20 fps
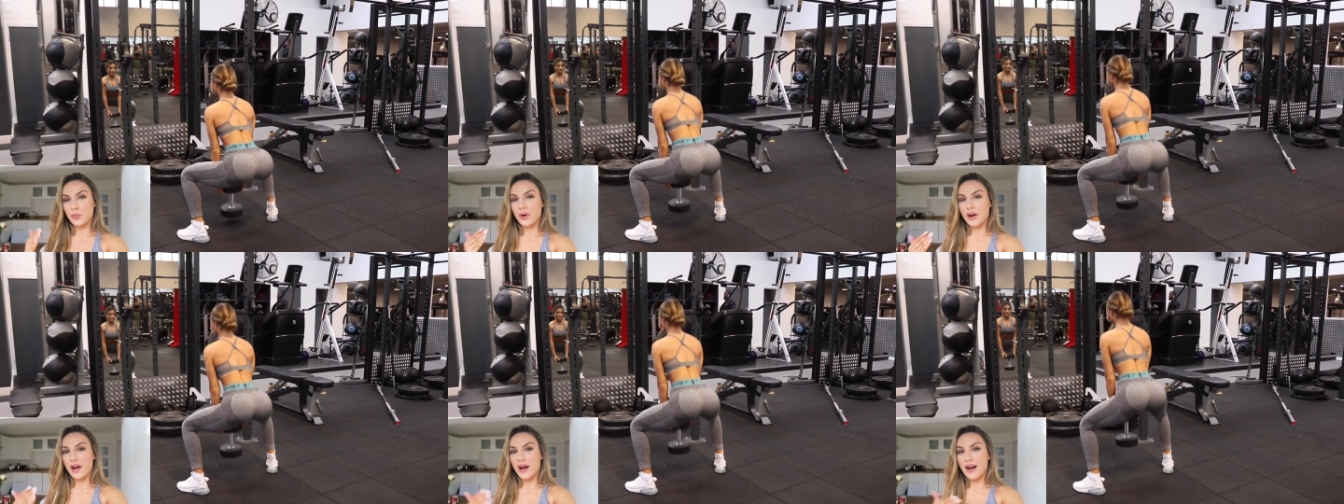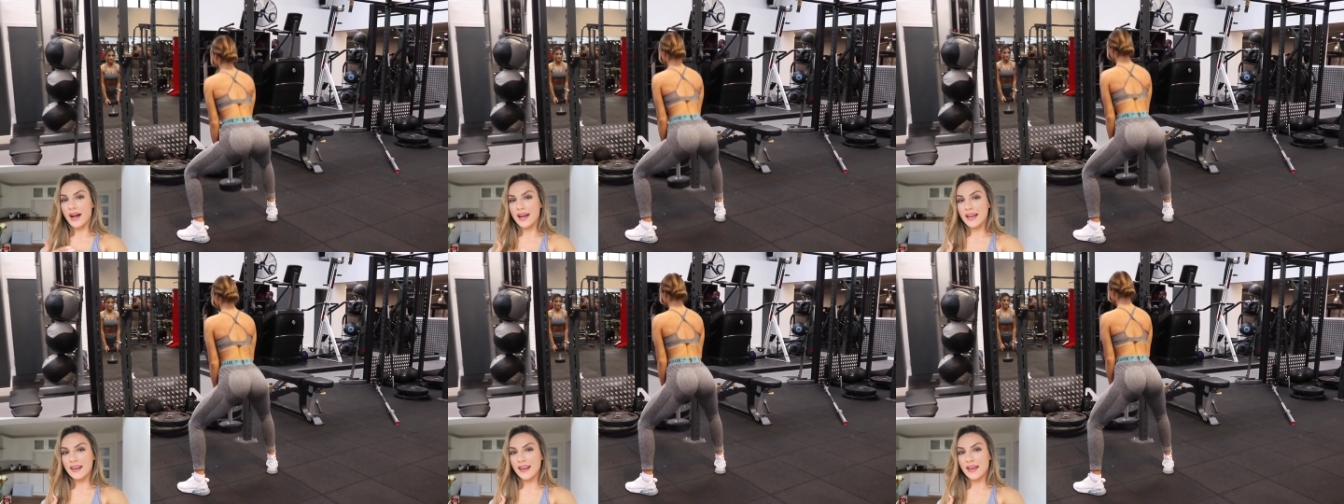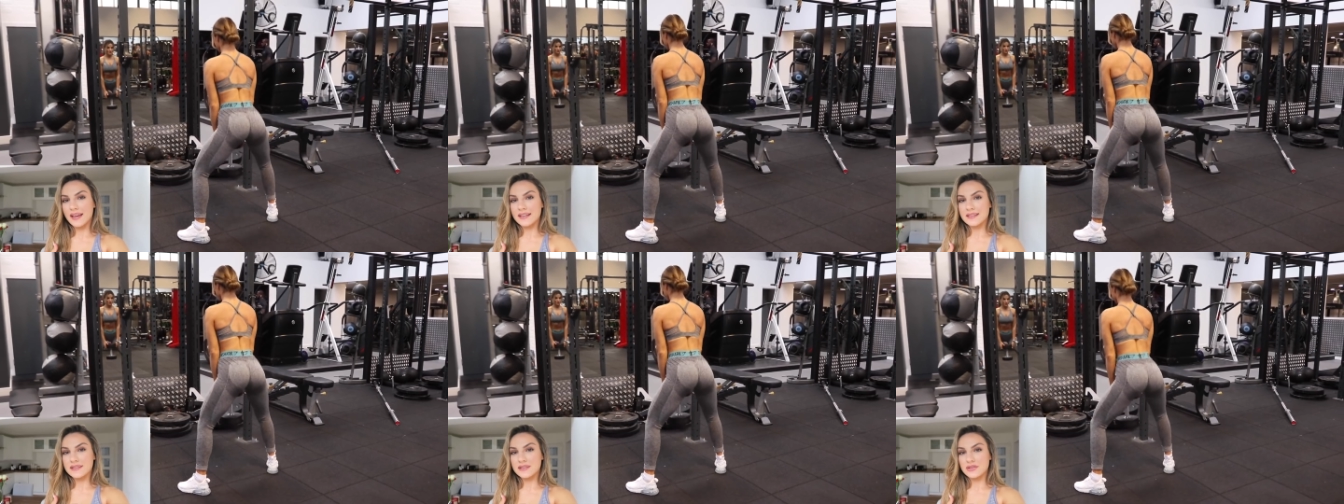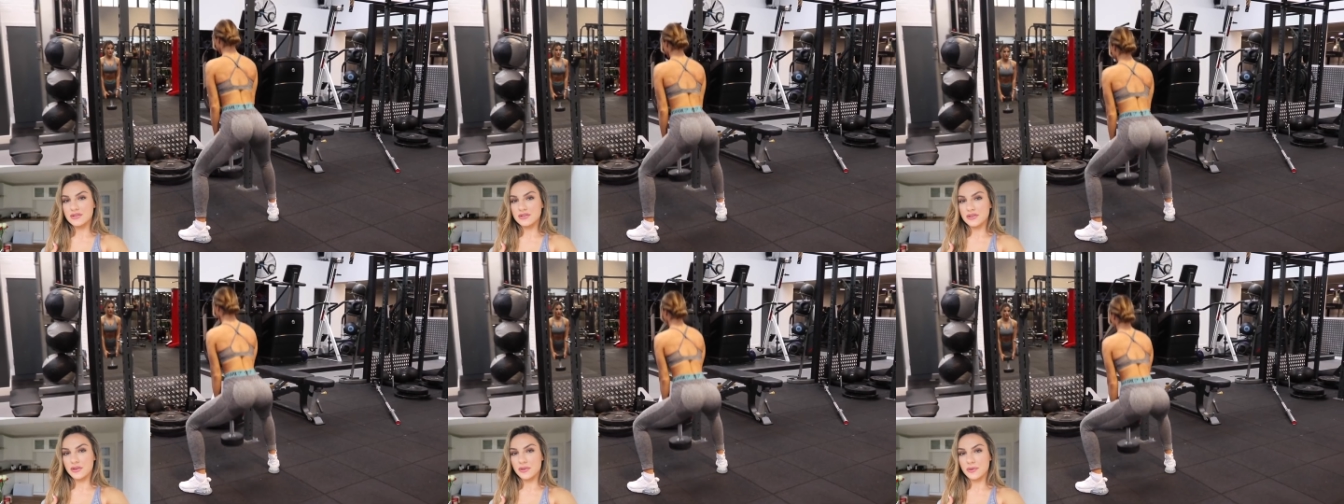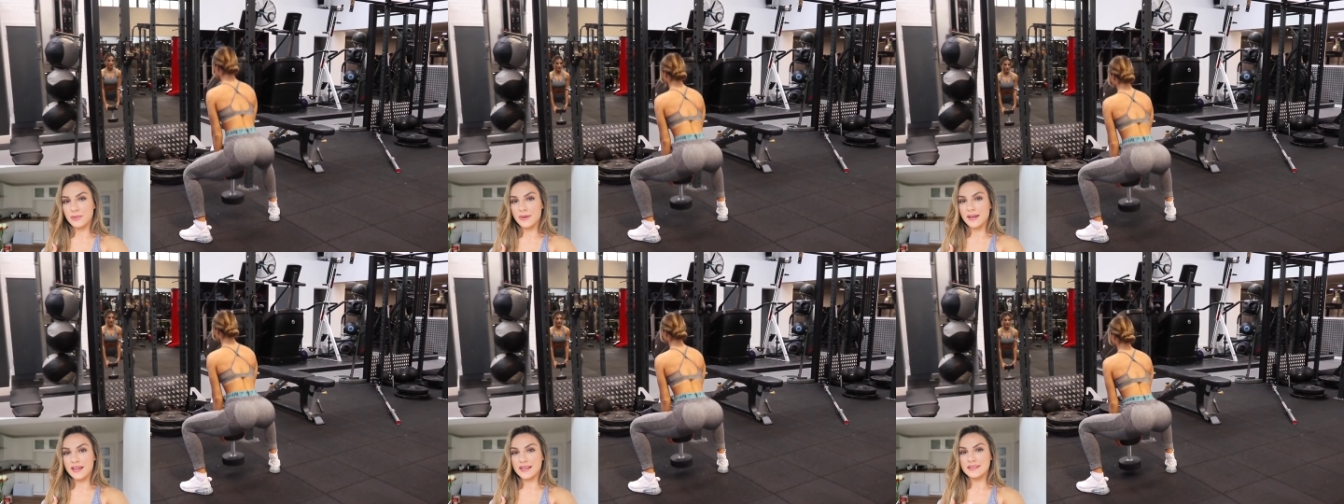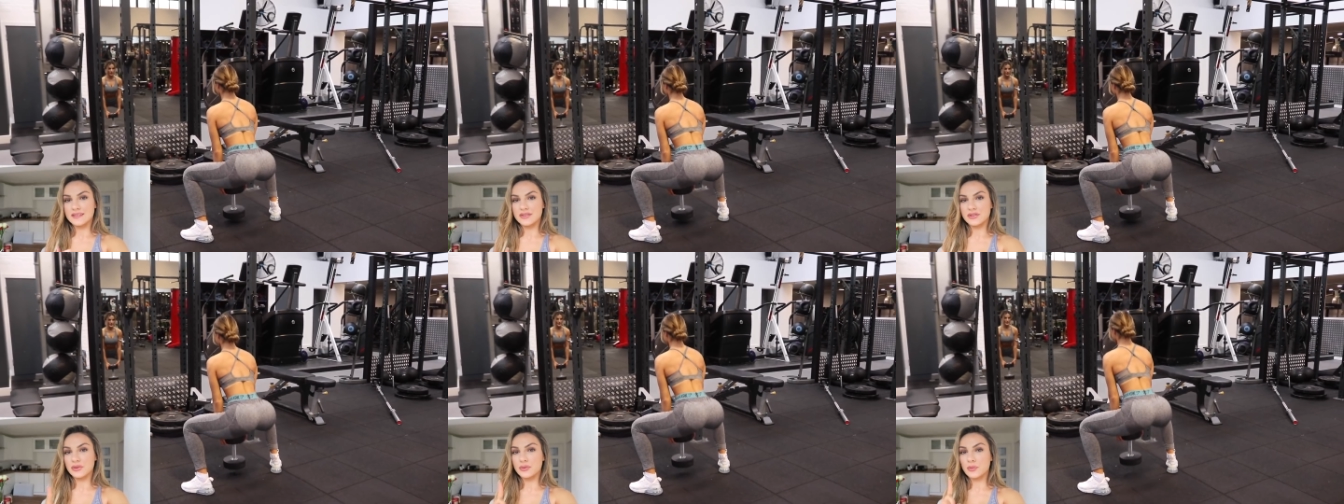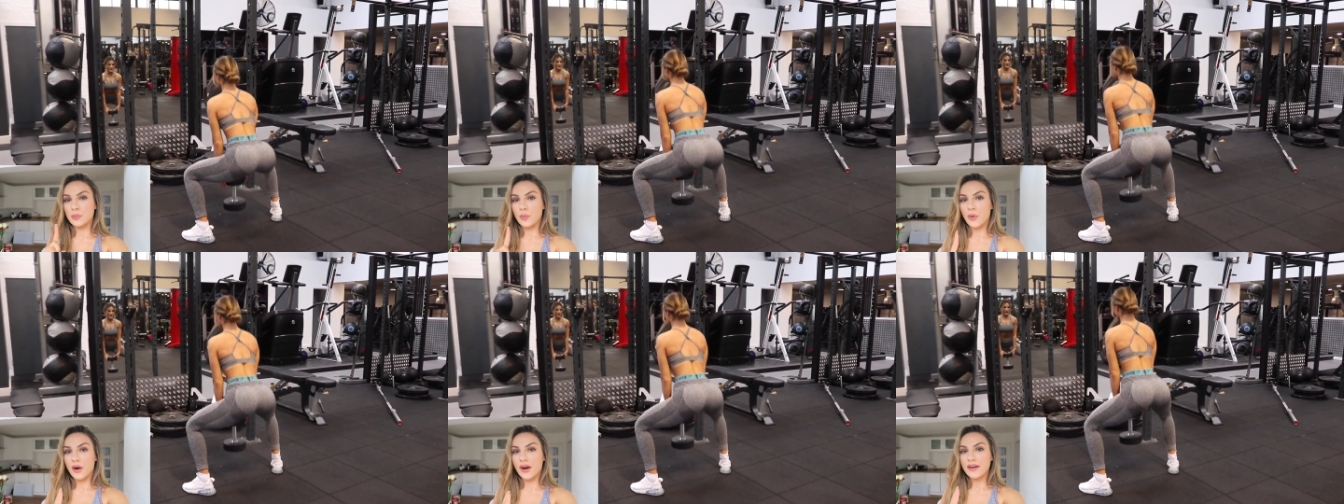what I like to do is
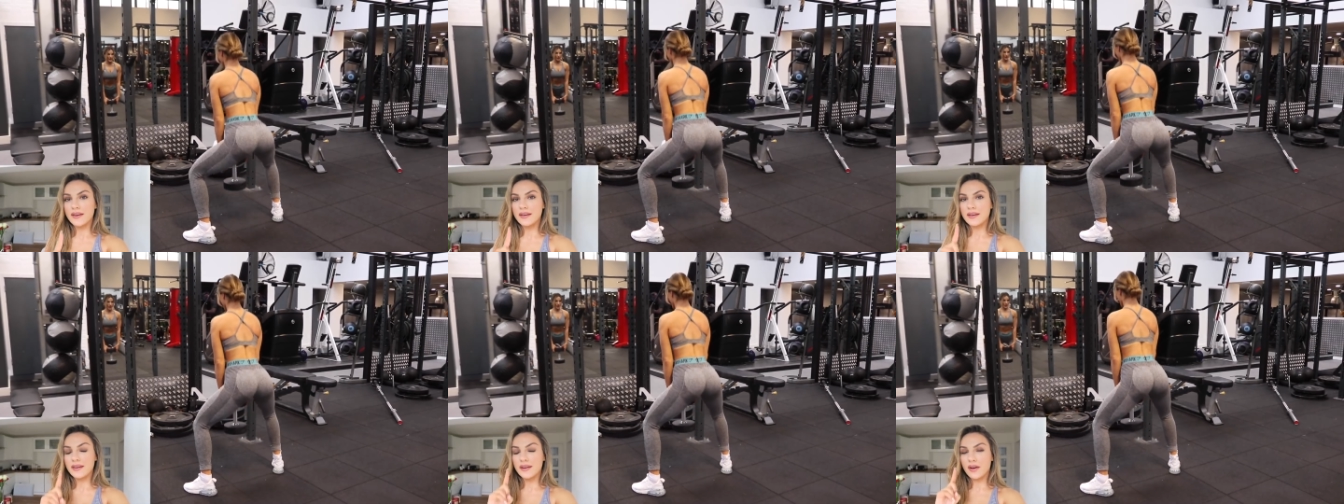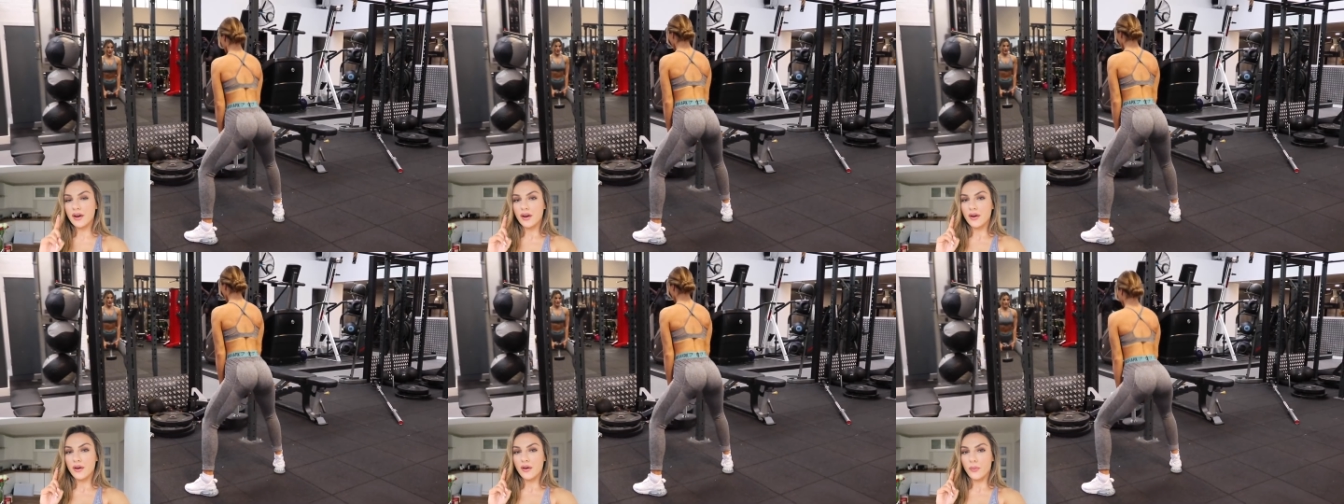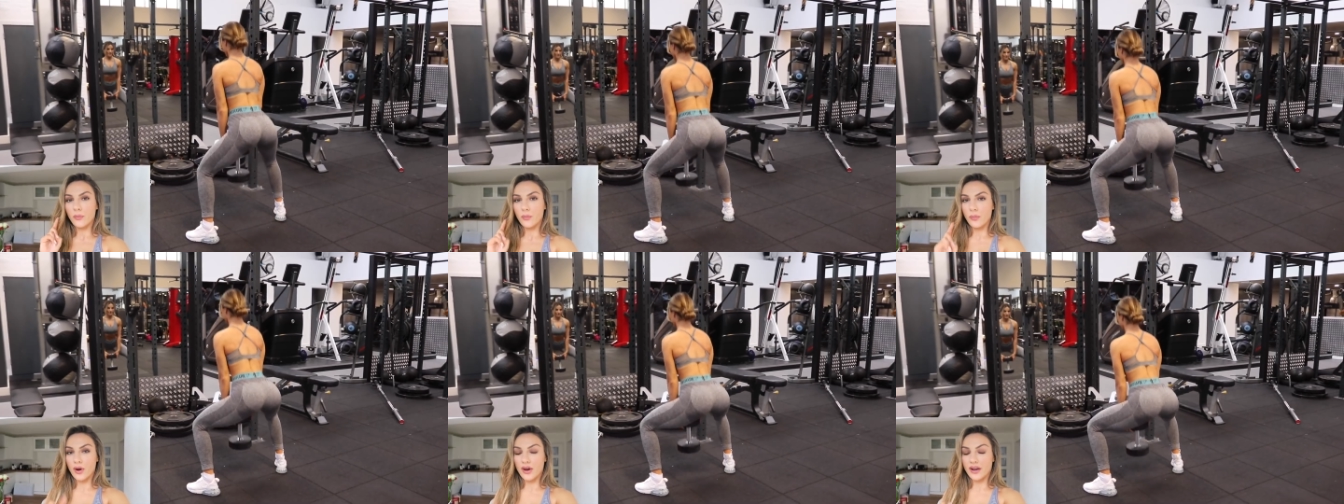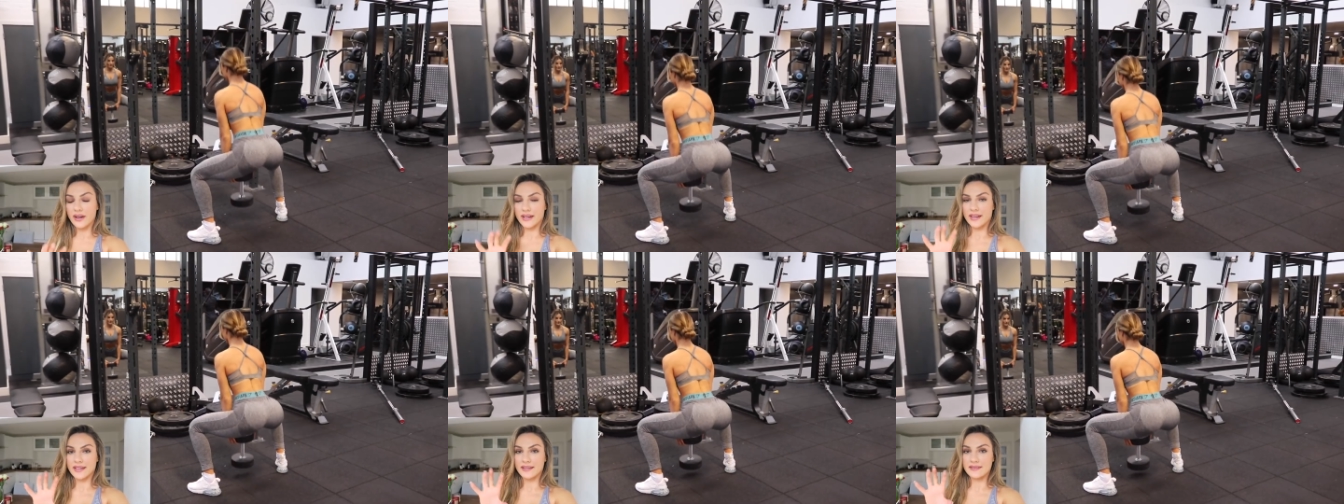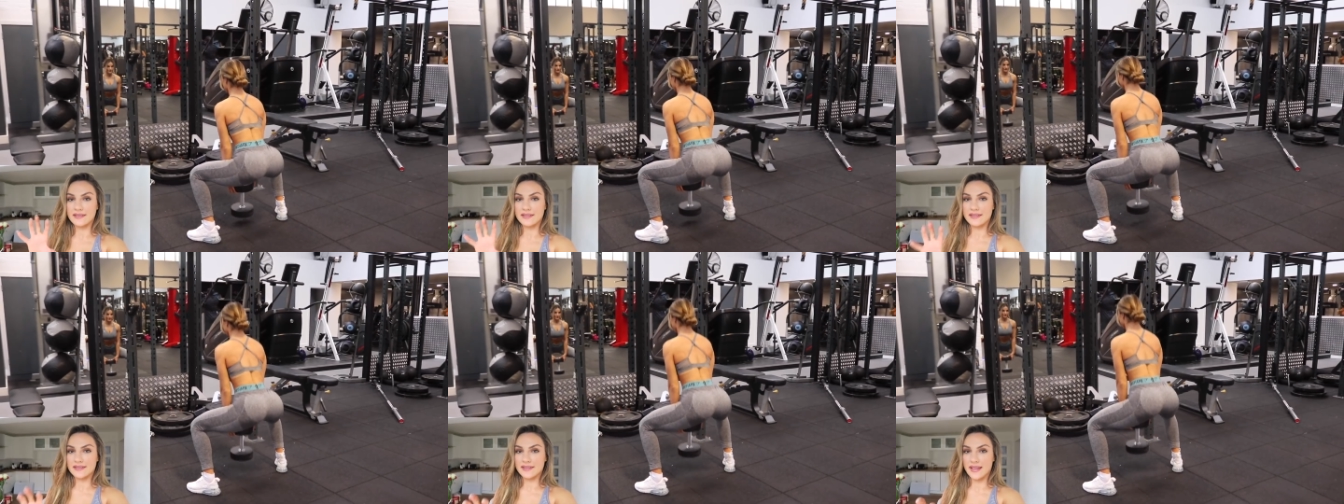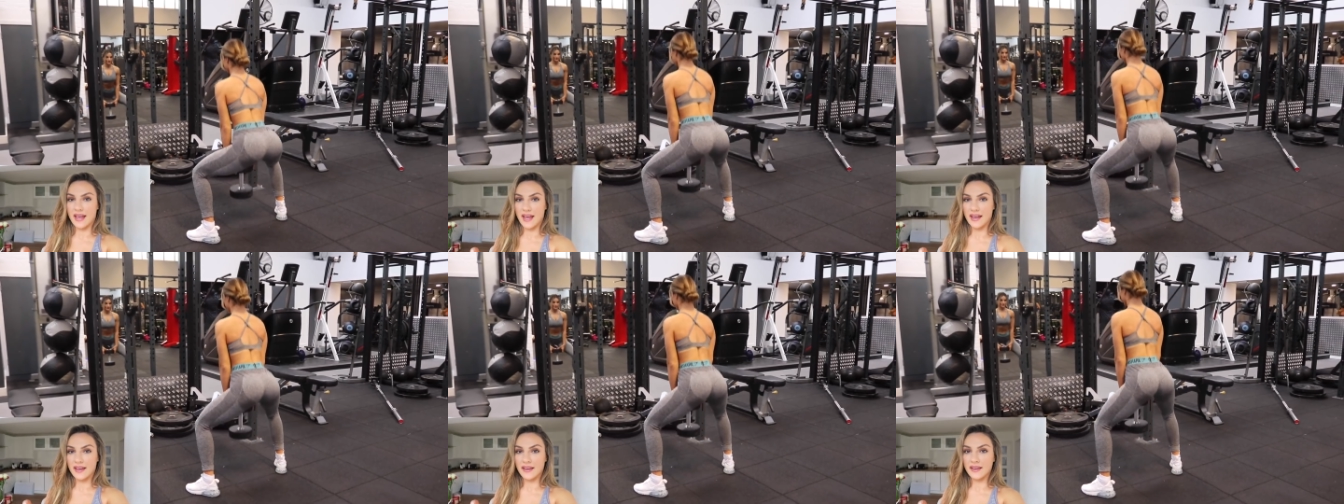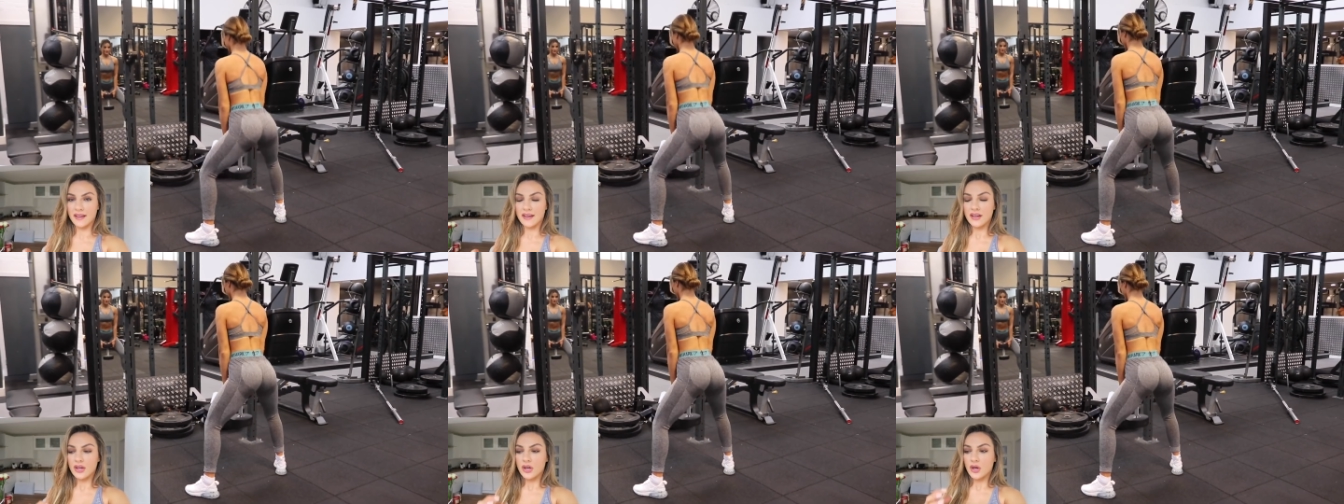do one working set